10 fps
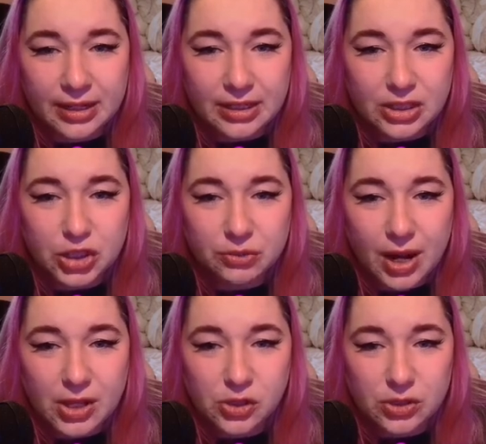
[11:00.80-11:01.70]
It's
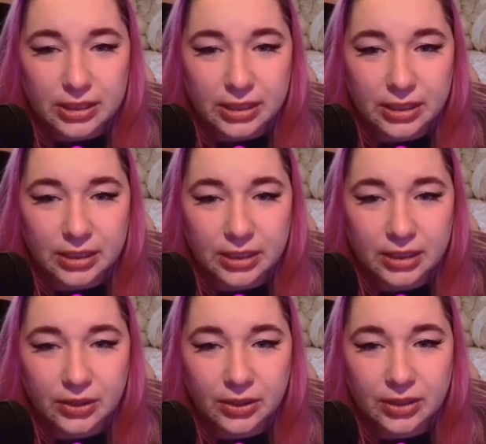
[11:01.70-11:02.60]
gradually.
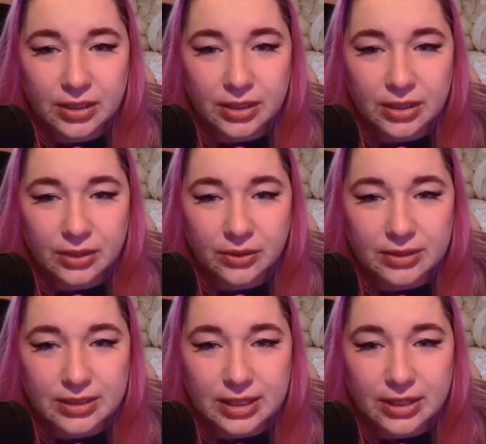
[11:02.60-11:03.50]
You
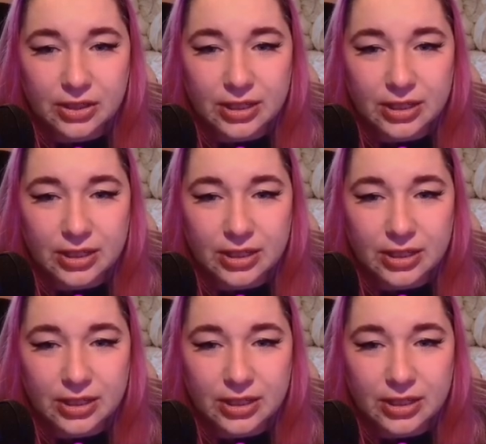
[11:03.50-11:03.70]
can see here,